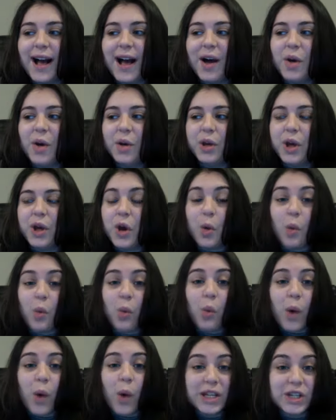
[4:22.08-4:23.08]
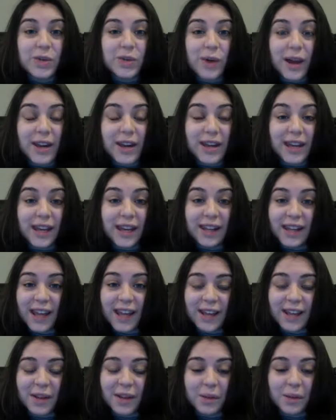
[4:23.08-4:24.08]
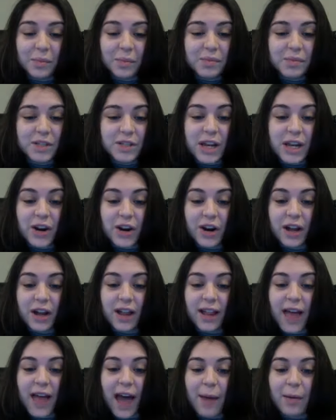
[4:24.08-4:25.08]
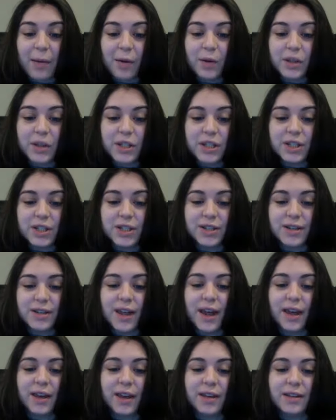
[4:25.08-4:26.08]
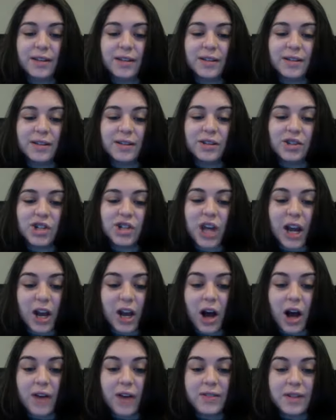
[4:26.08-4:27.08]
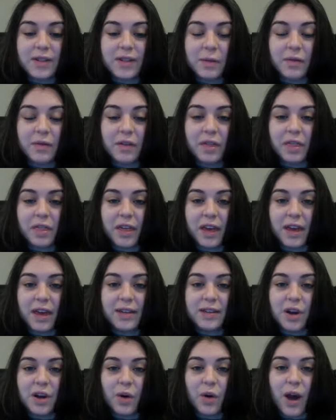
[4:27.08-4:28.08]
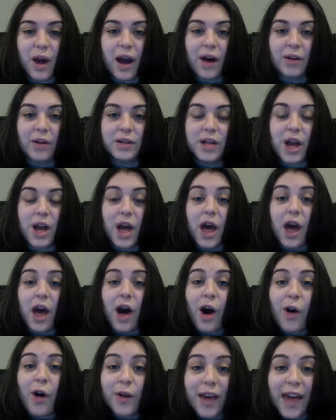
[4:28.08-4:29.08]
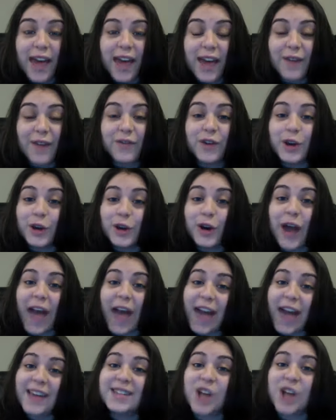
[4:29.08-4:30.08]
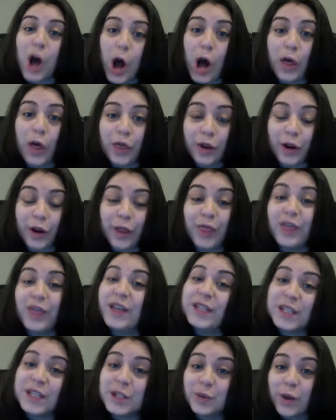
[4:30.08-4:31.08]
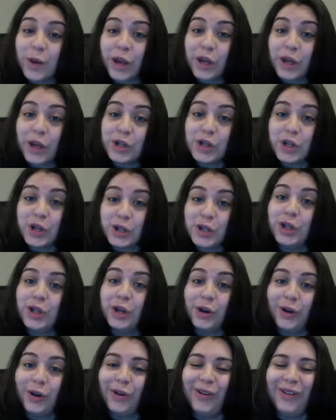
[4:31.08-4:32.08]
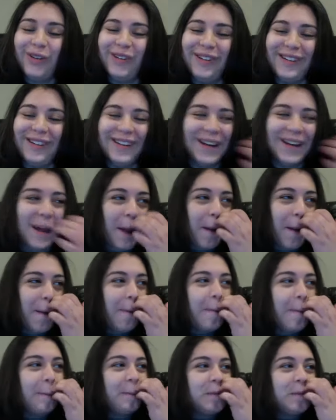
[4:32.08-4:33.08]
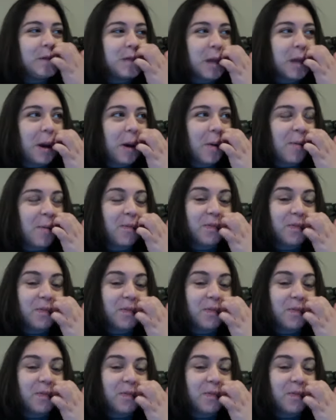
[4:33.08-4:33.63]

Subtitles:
what do I need? Like, Sarah, how about we just like check off some of the things around, okay, if you're X author, this is what you should do. So